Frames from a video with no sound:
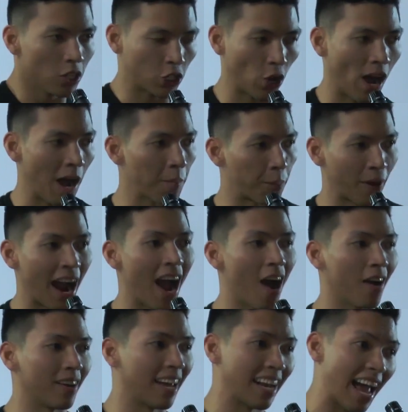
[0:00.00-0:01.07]
So I'm
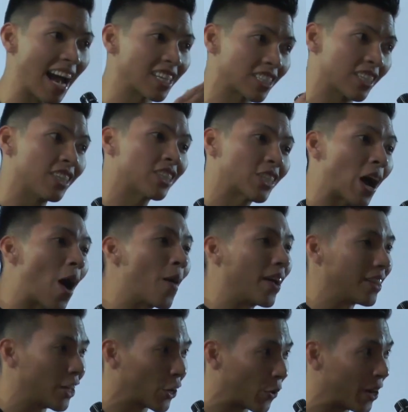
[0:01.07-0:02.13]
proud, and I actually saw
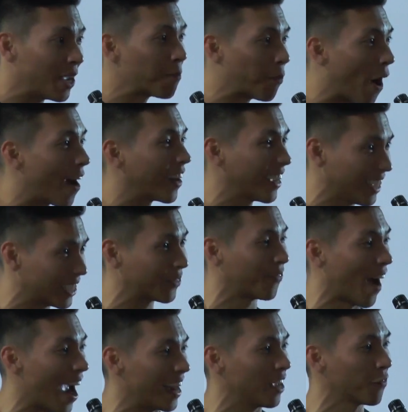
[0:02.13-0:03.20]
it. The Green Party is
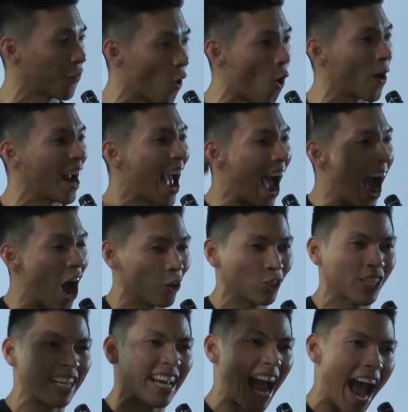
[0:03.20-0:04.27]
fighting for
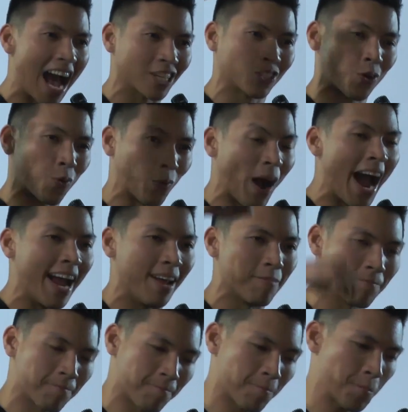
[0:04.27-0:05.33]
housing as a right.